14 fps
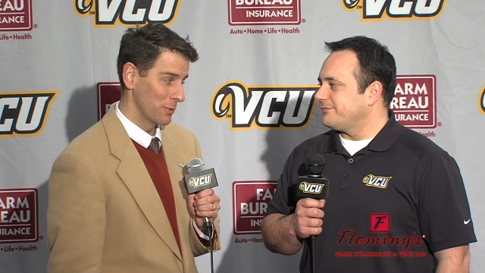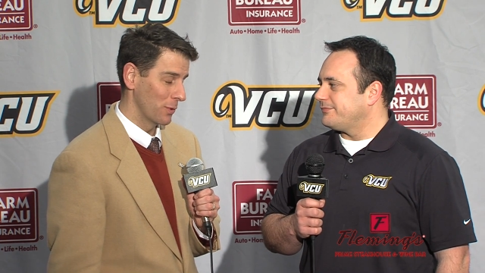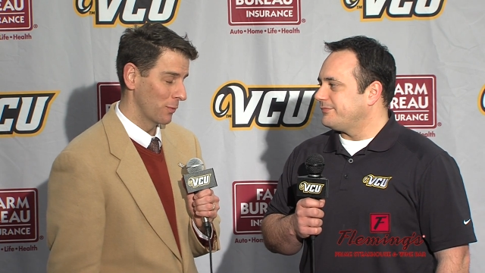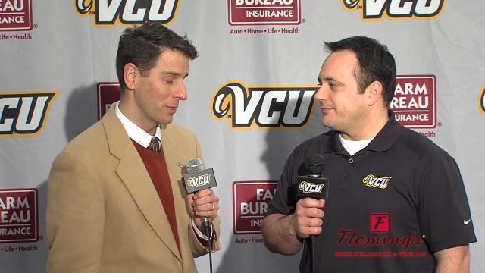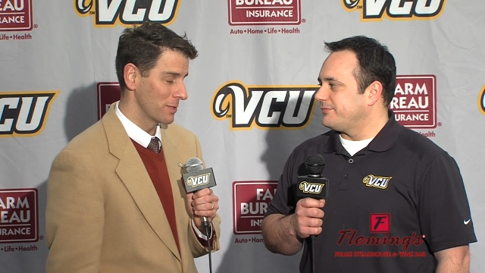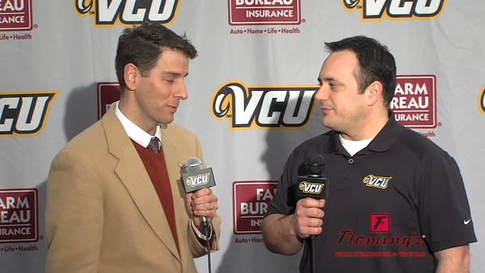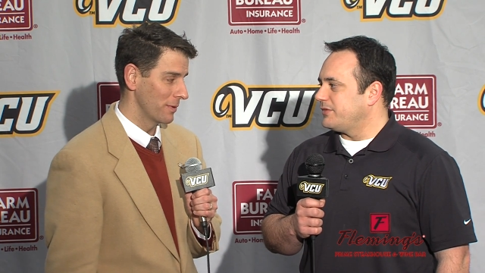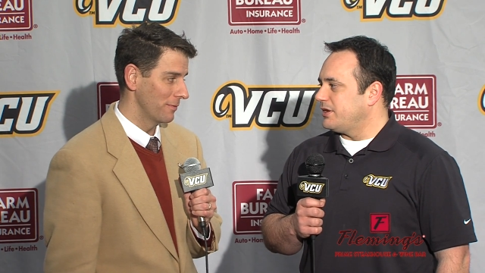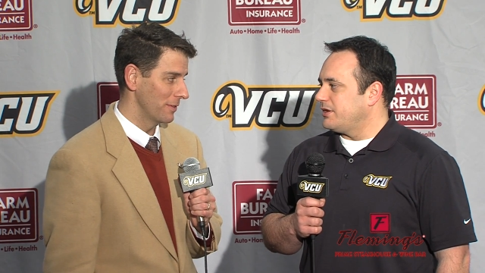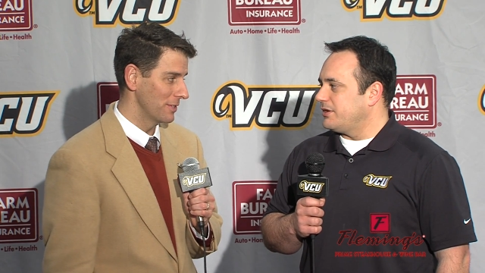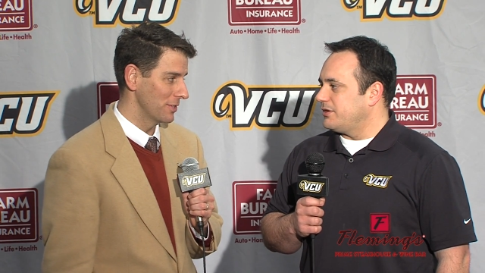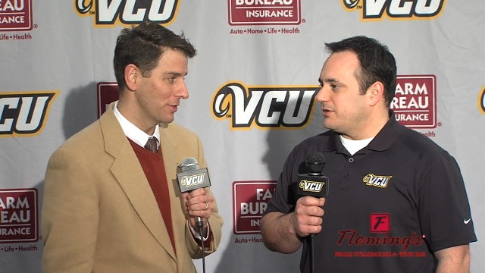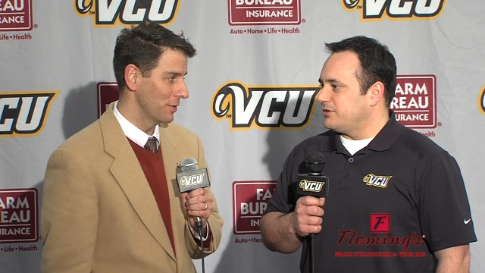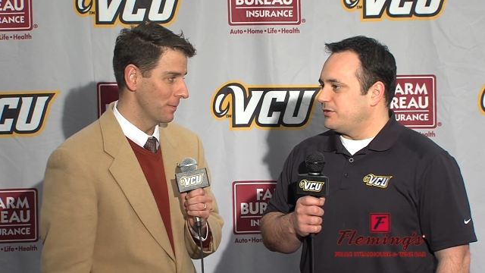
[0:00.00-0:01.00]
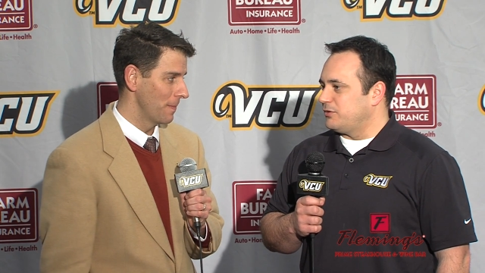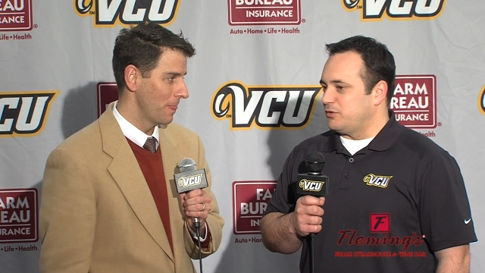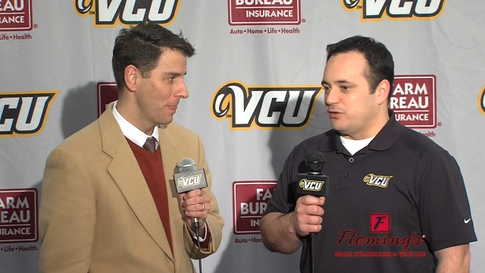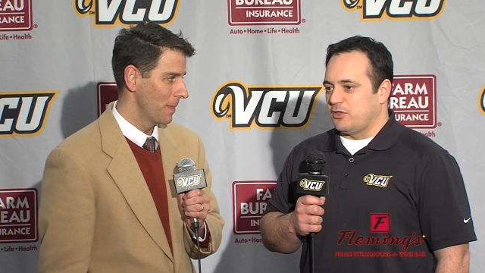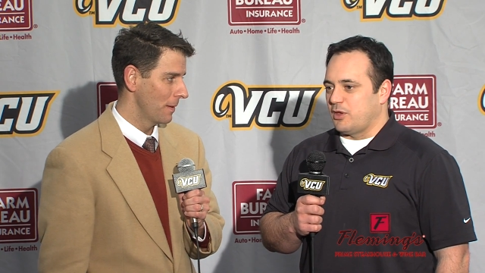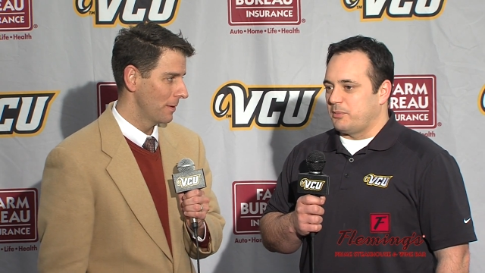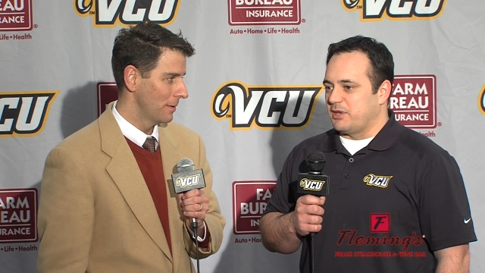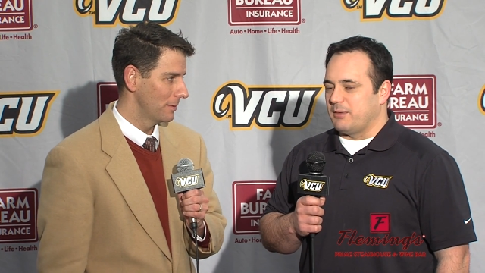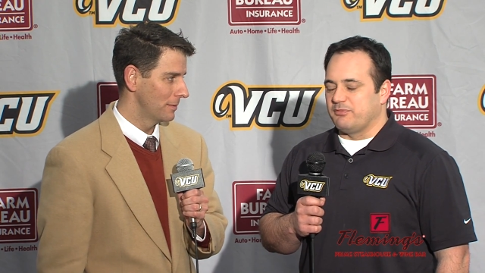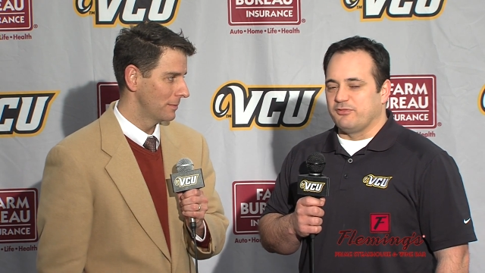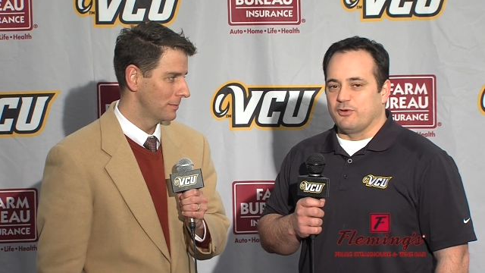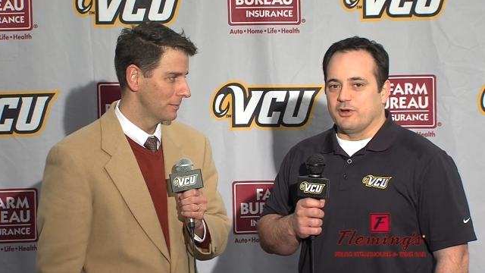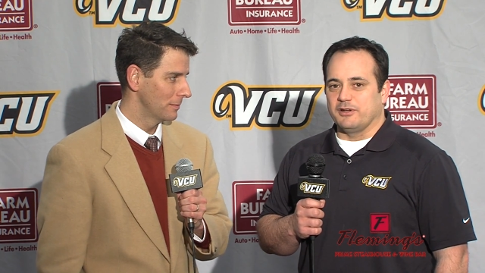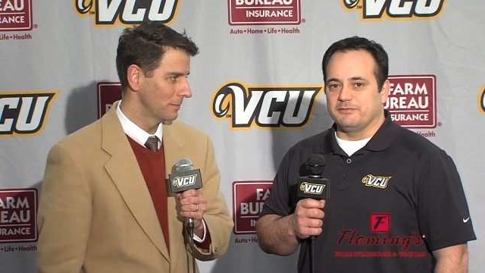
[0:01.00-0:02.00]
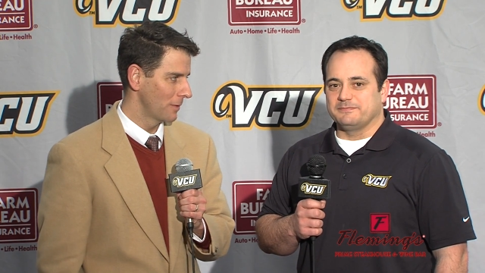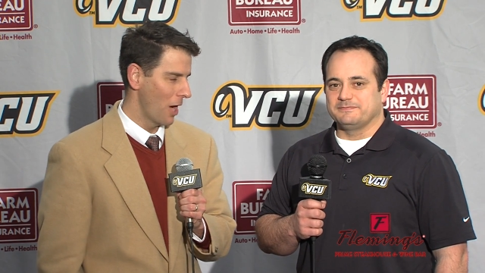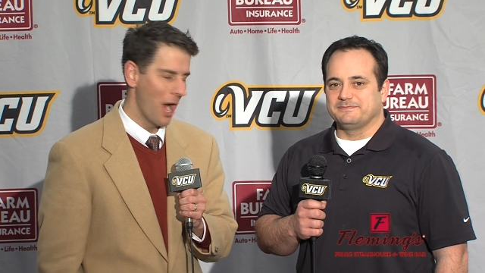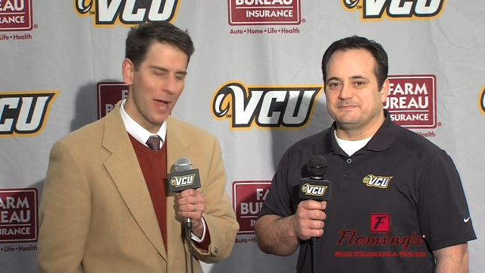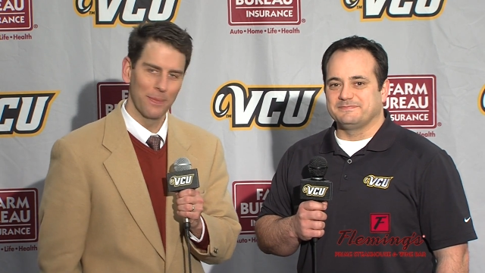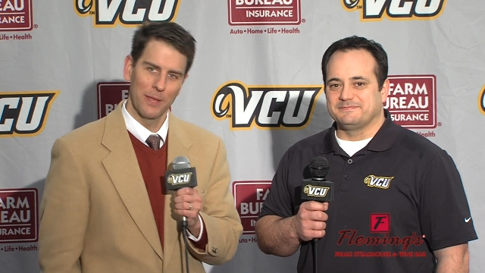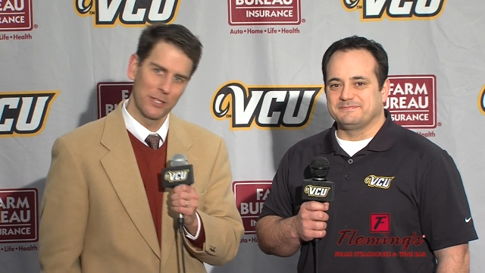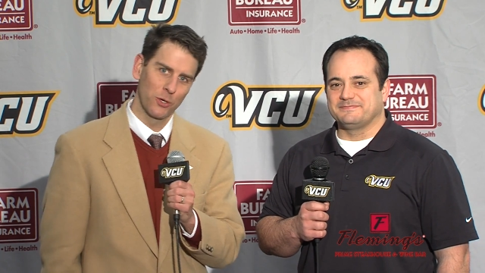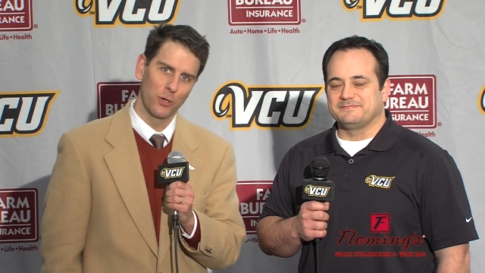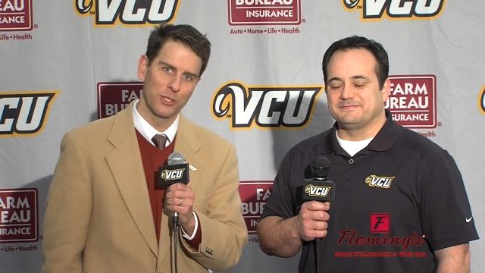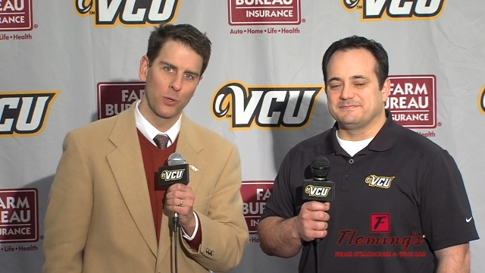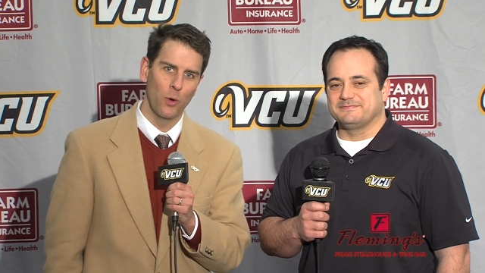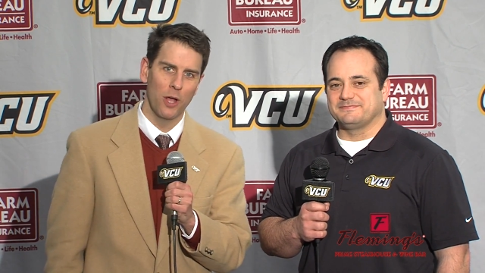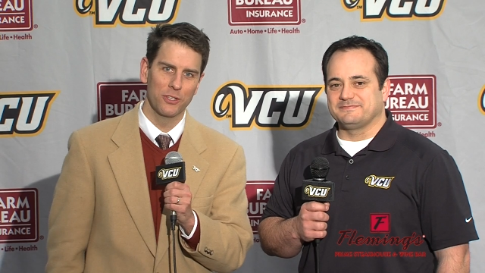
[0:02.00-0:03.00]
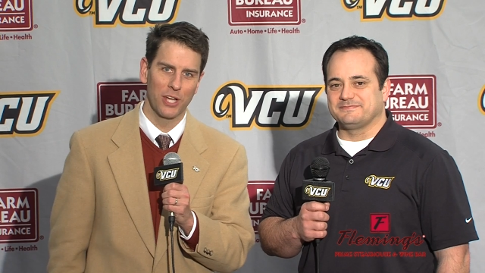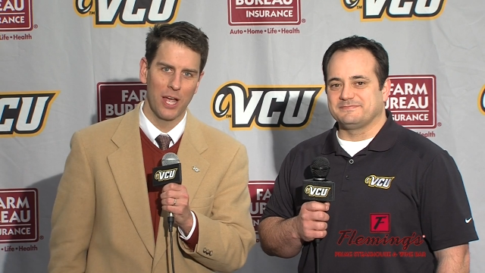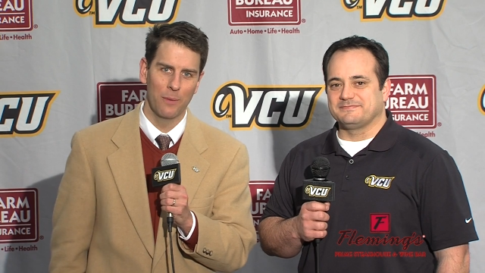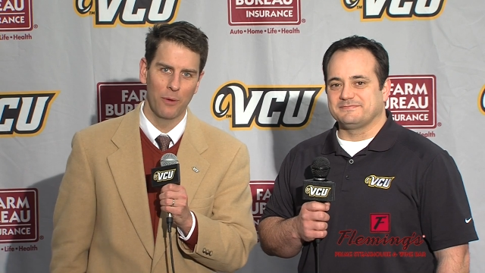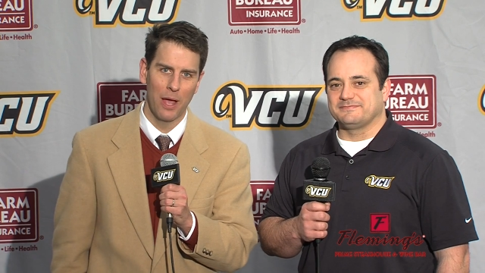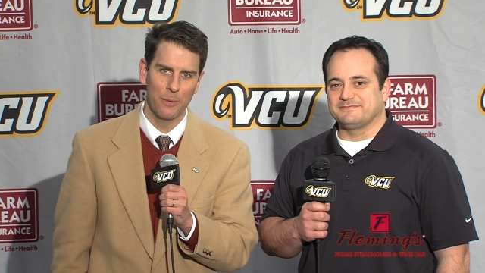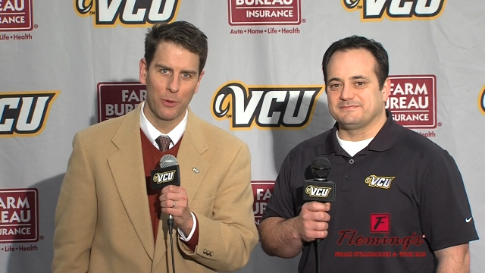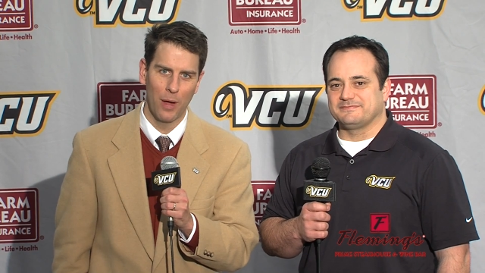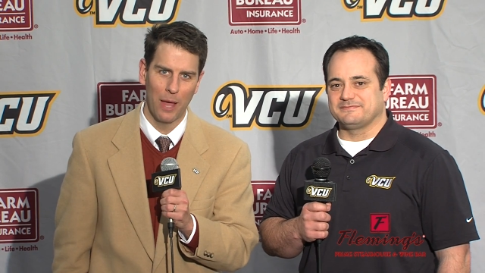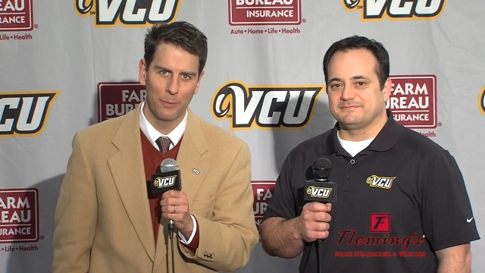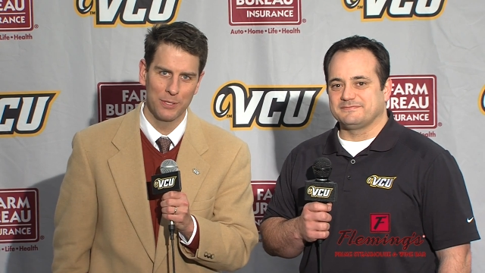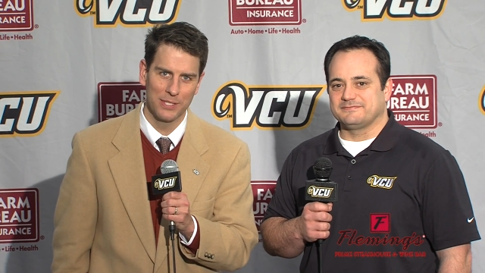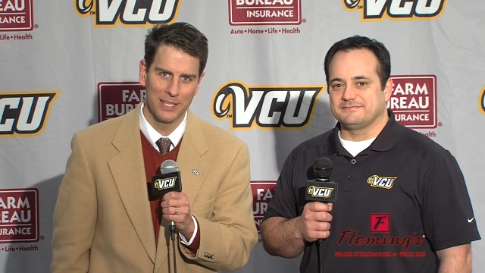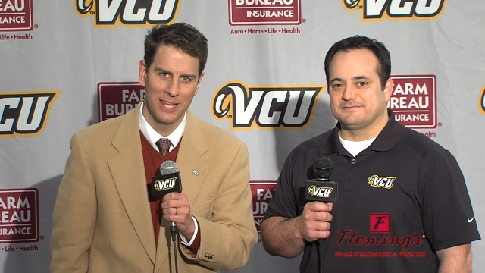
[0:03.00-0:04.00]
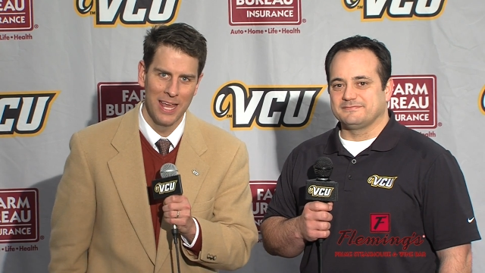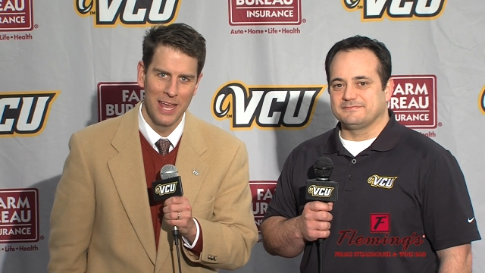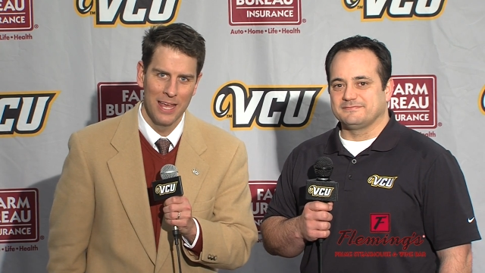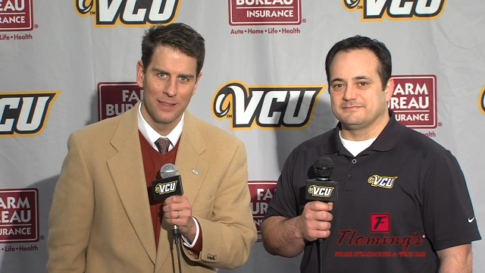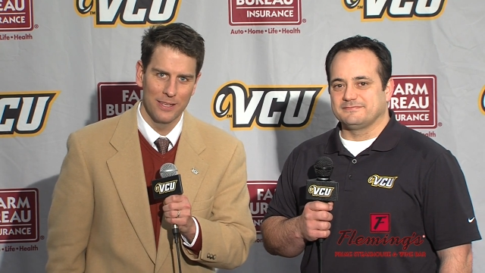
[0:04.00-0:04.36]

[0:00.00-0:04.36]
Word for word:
Speaker 1: between Richmond and VCU. You do. They'll be up for it. All right. That's Chris Kowalczyk. I'm Robbie Robinson.